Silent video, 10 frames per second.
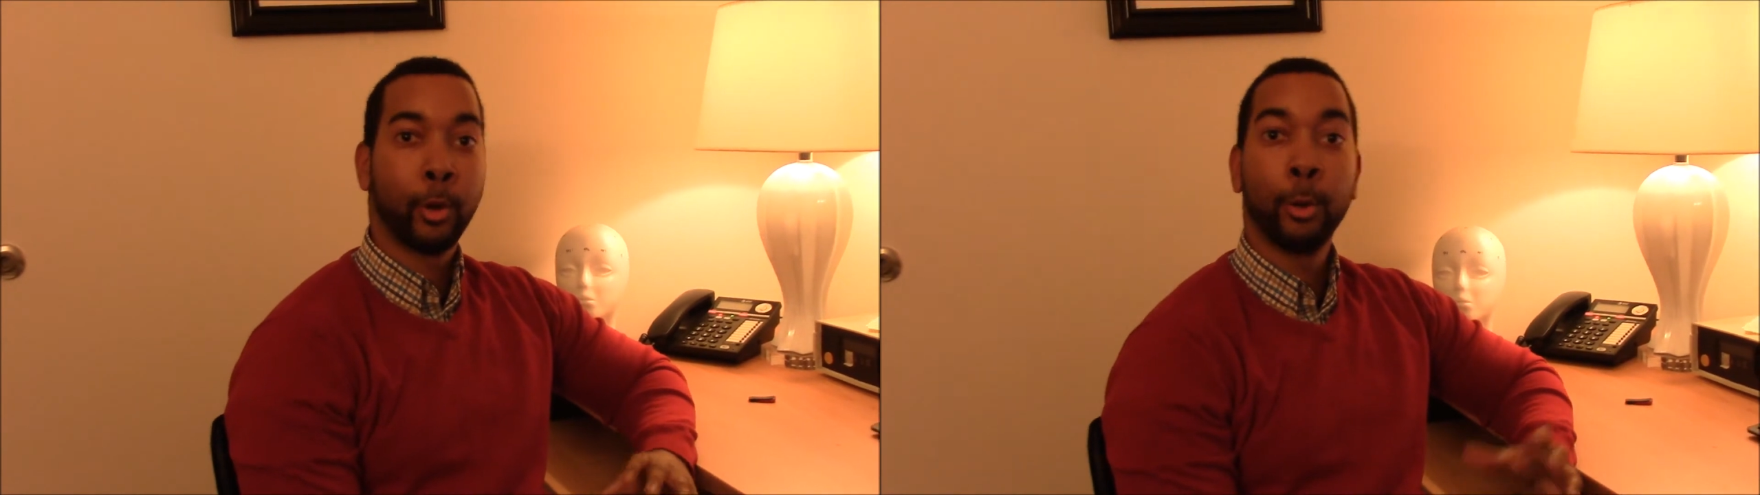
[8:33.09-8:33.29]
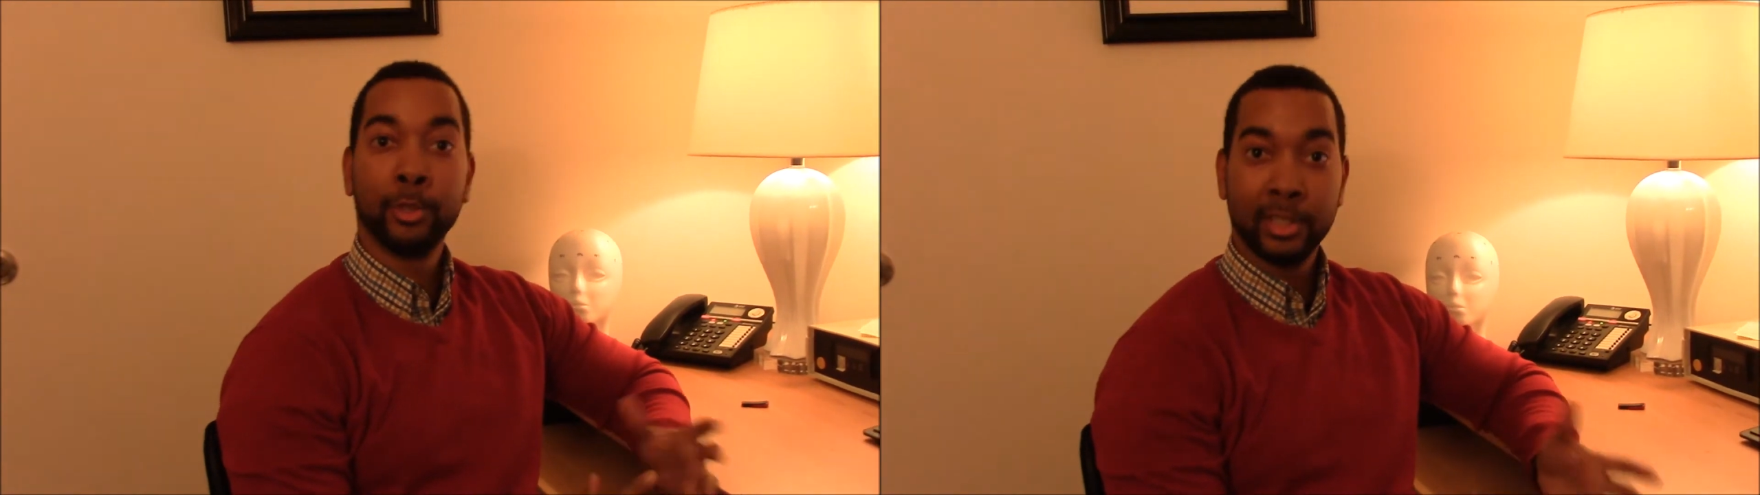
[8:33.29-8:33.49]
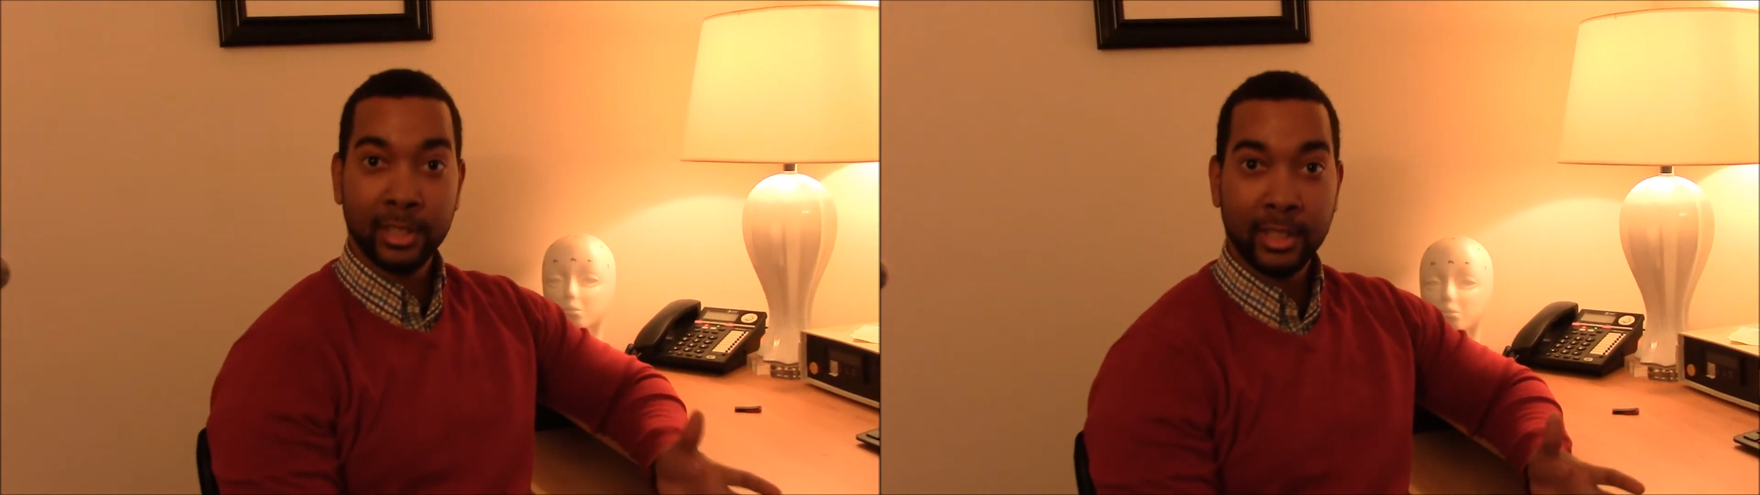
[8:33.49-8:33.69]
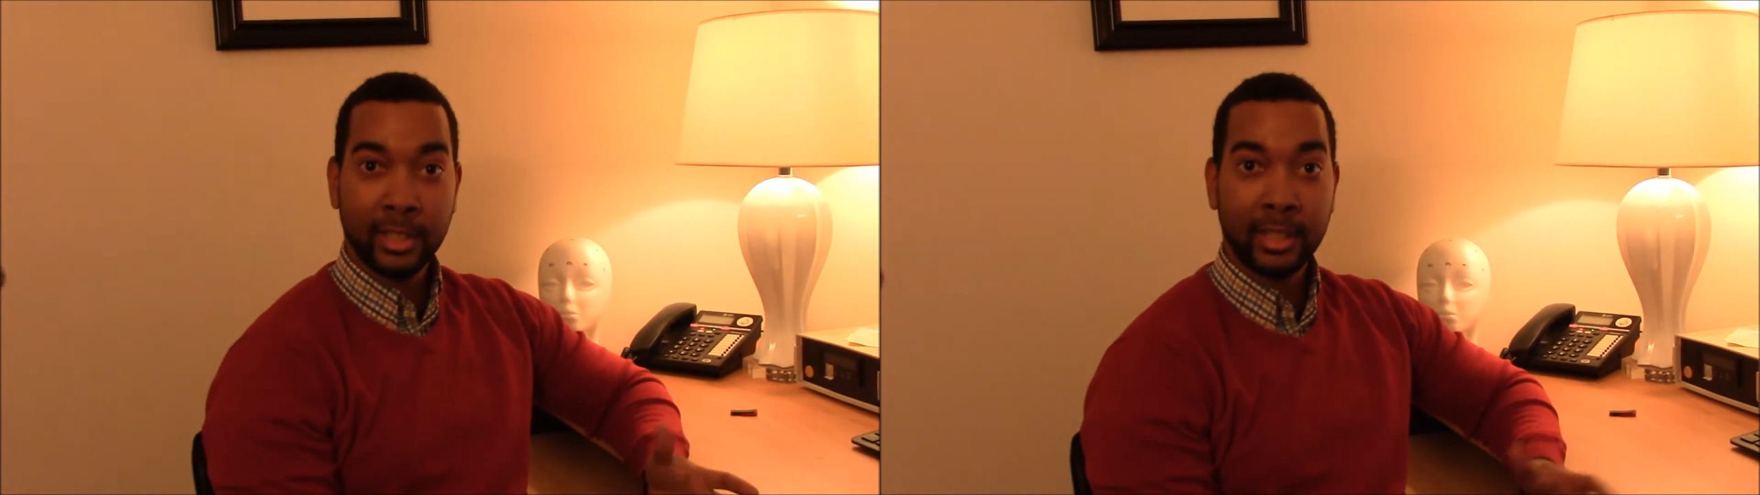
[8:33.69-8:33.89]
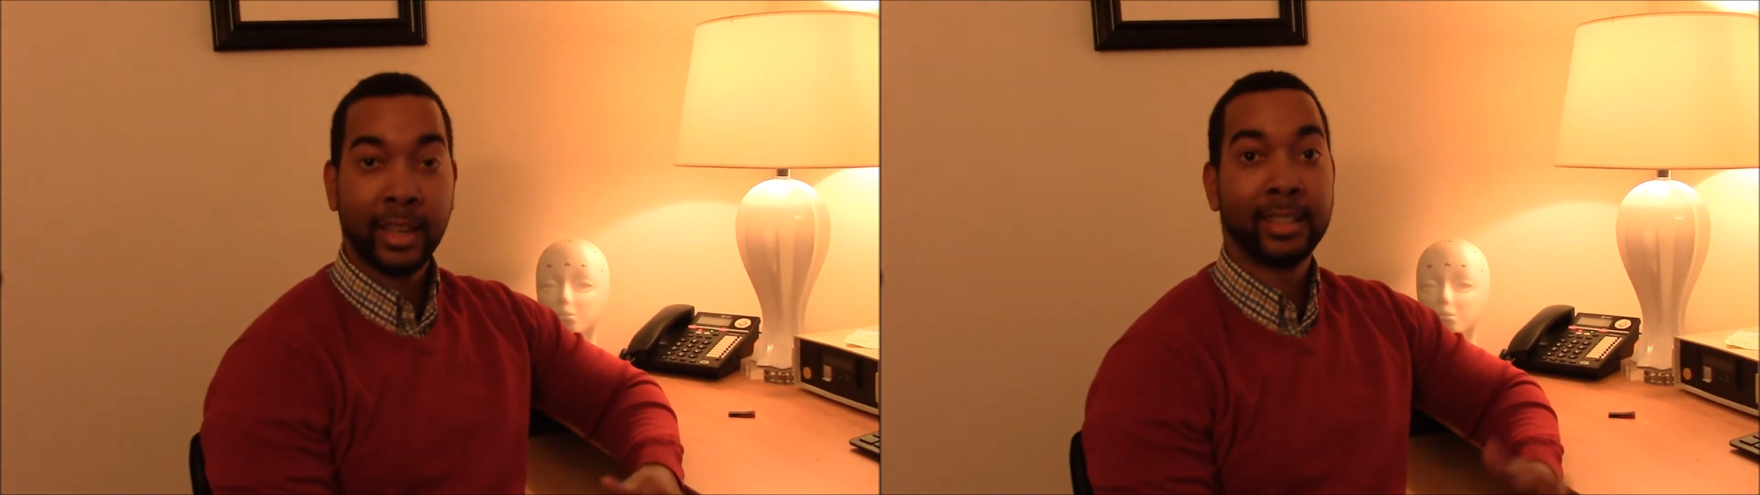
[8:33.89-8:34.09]

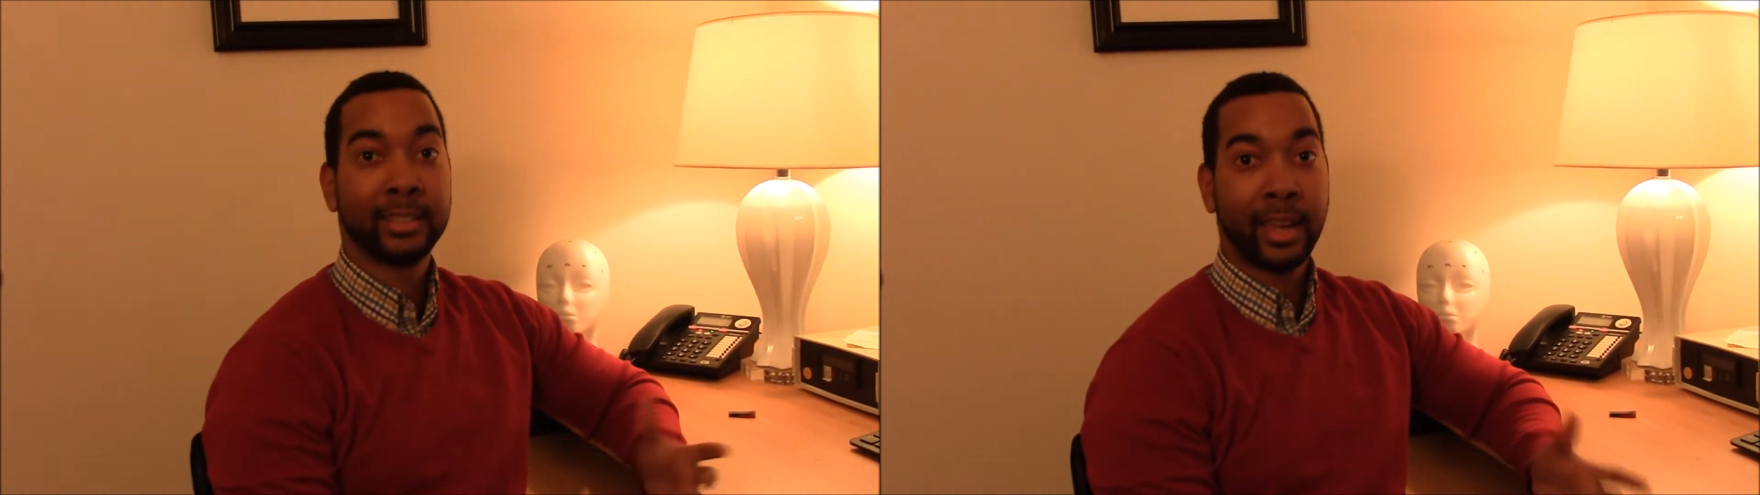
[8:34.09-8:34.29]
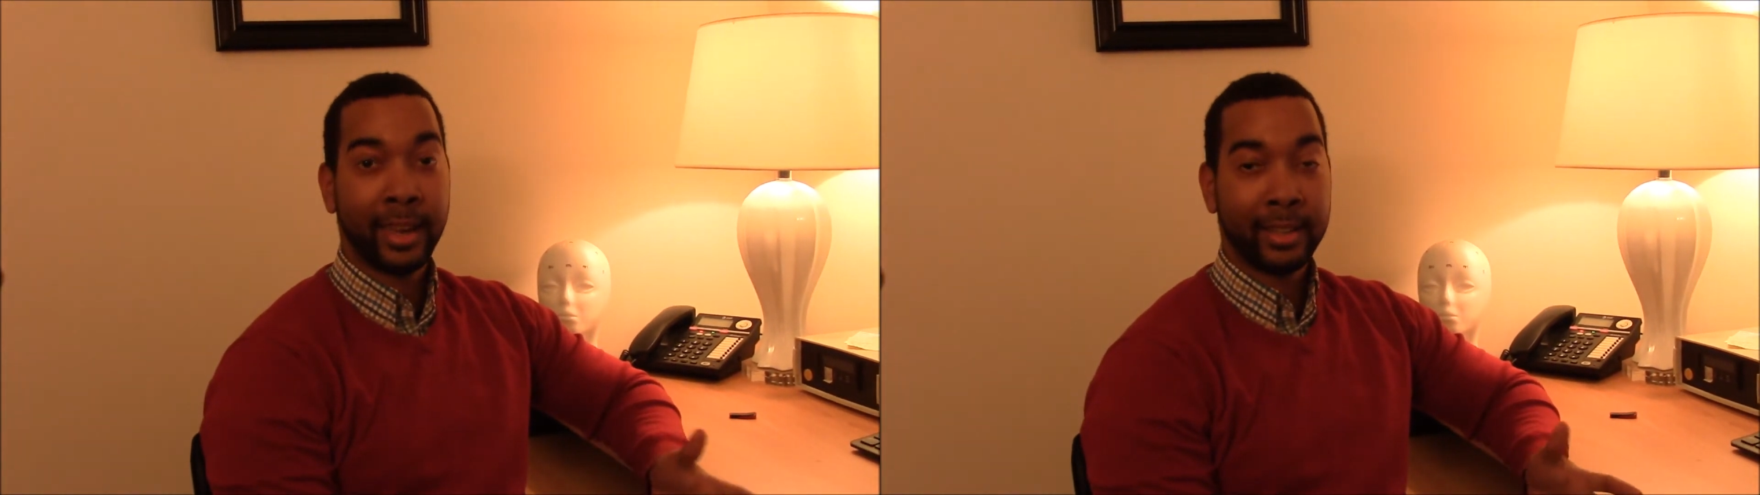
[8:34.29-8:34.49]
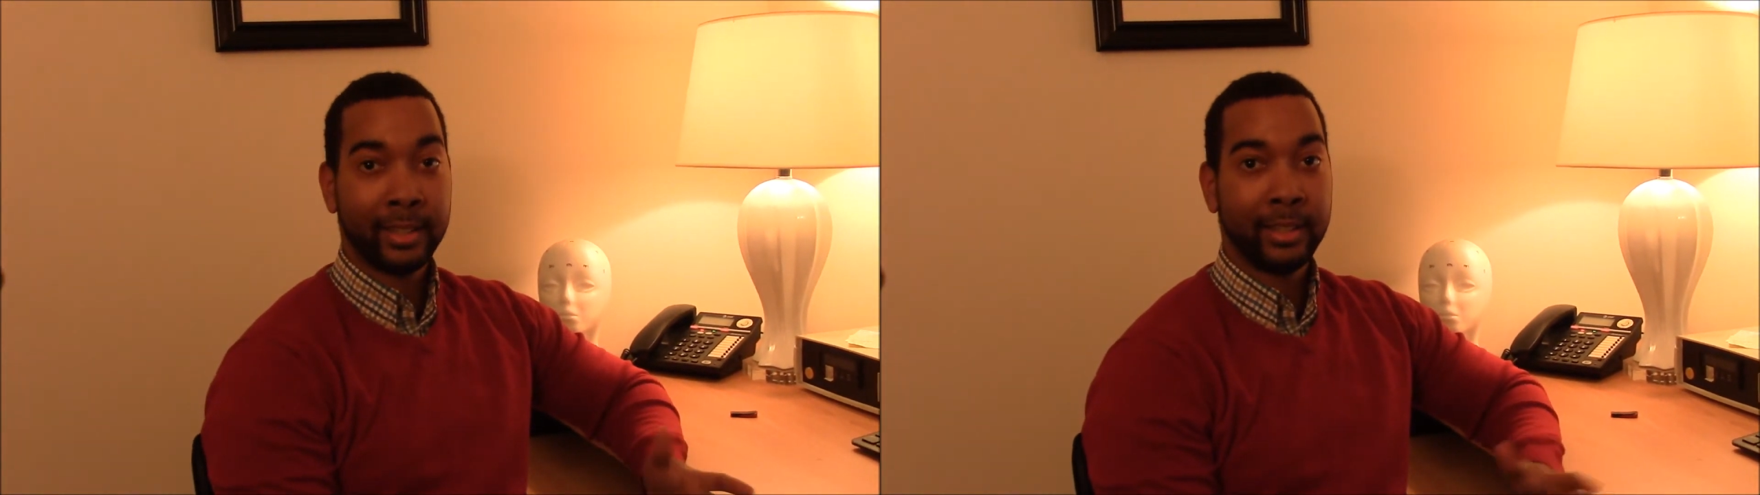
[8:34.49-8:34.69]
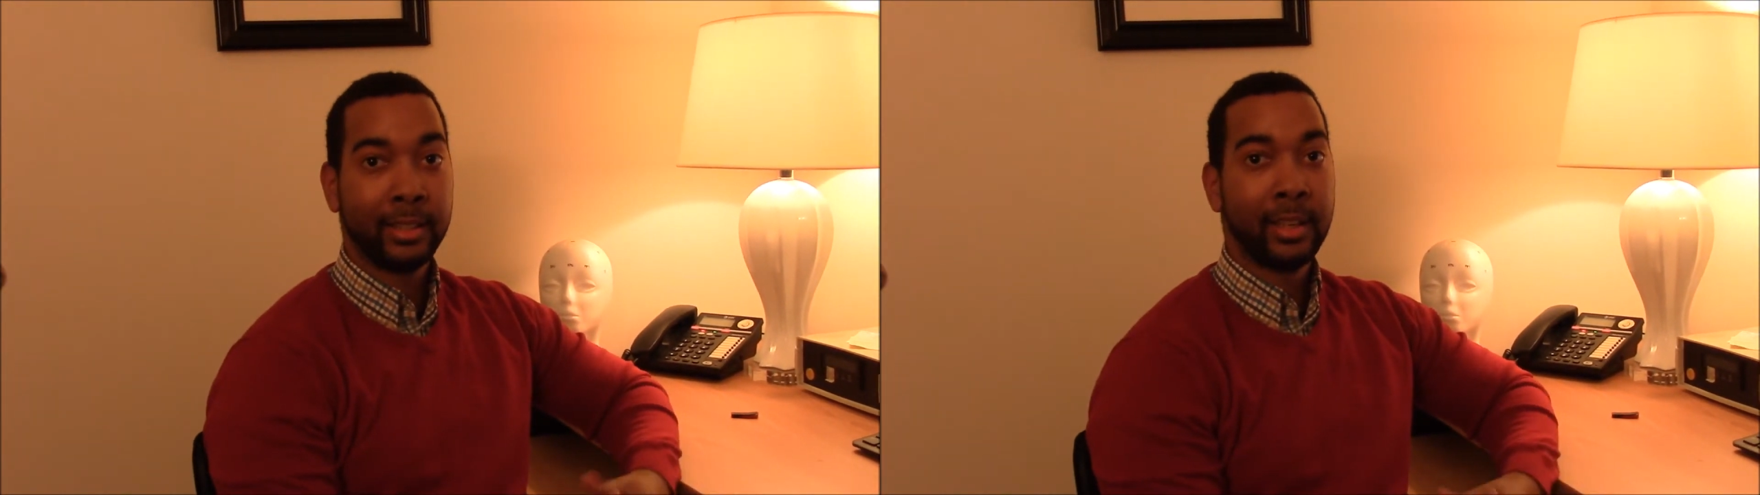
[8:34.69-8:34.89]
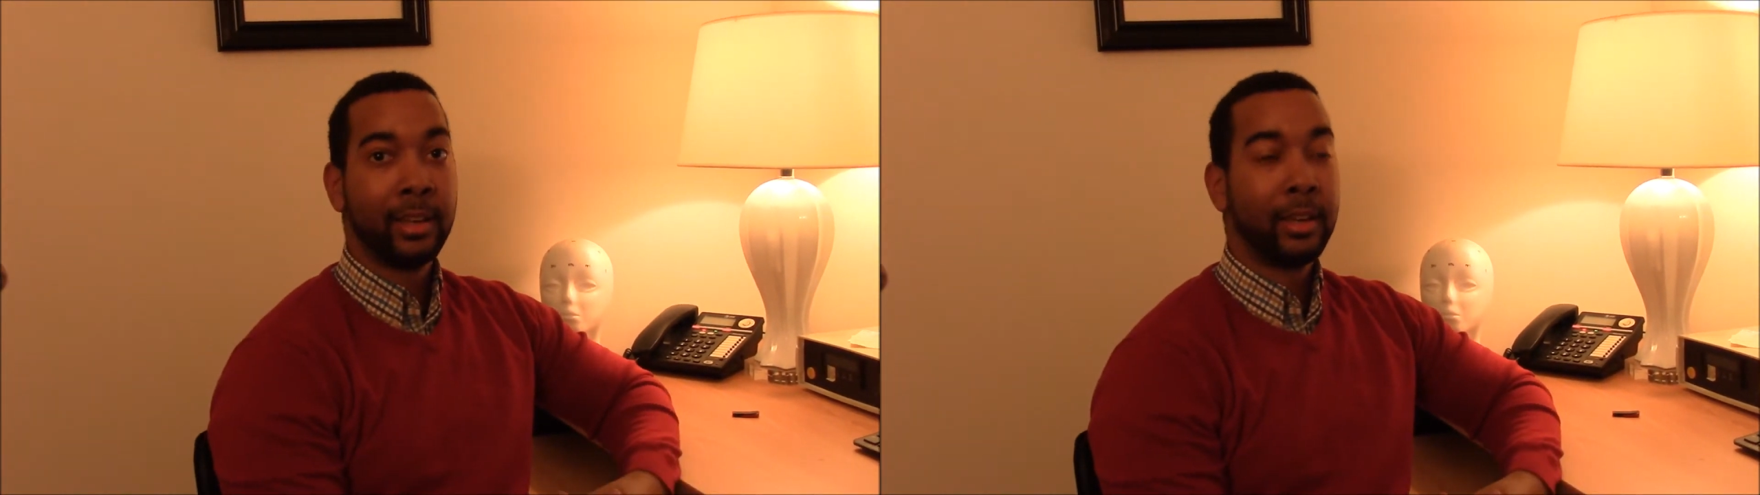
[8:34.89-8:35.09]
OCD, anxiety,